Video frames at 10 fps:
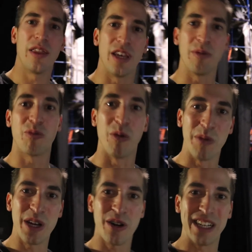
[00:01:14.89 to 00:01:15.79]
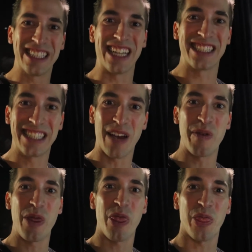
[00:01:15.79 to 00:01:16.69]
The premiere is at
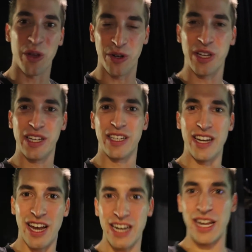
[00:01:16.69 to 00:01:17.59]
7.30 tonight